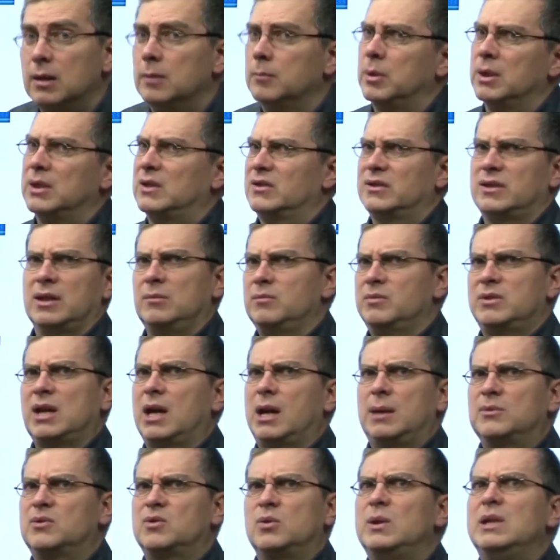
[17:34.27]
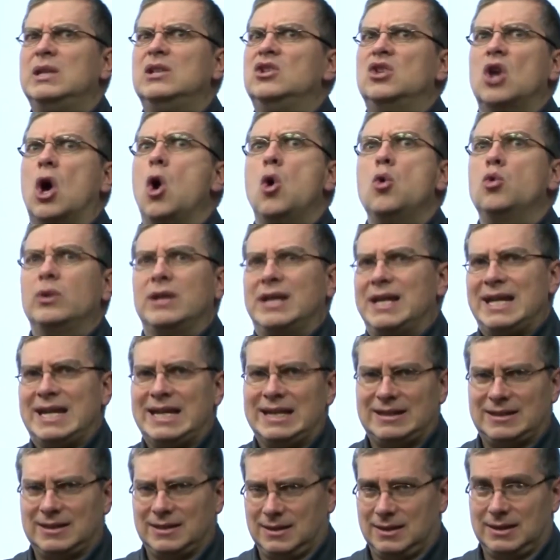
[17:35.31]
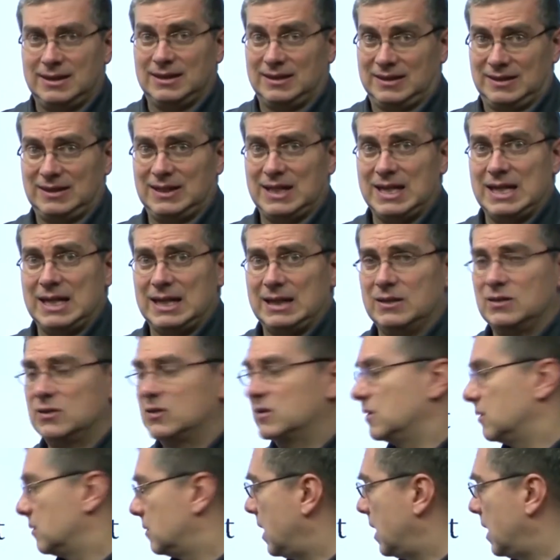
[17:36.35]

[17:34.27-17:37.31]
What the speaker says: but sometimes we don't eat the seeds,